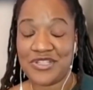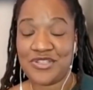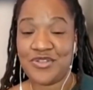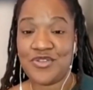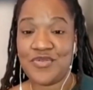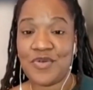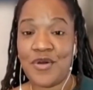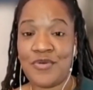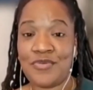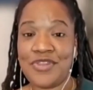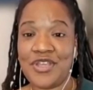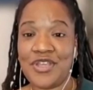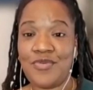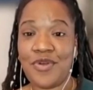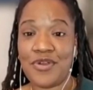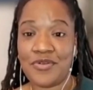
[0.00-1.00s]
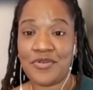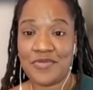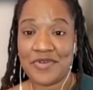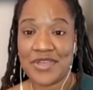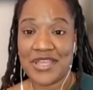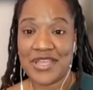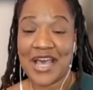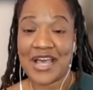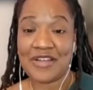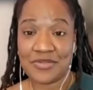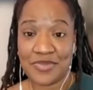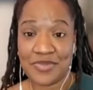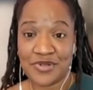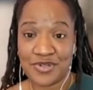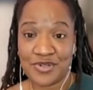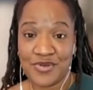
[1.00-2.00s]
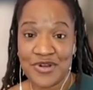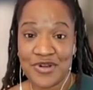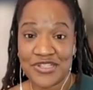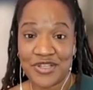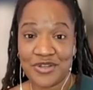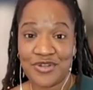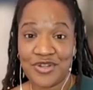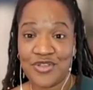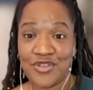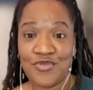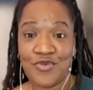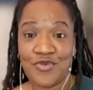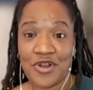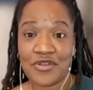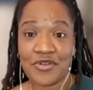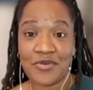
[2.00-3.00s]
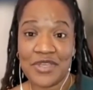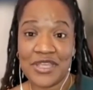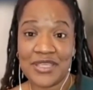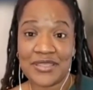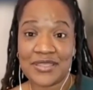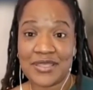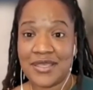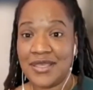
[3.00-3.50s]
do you only work with entrepreneurs or do you work with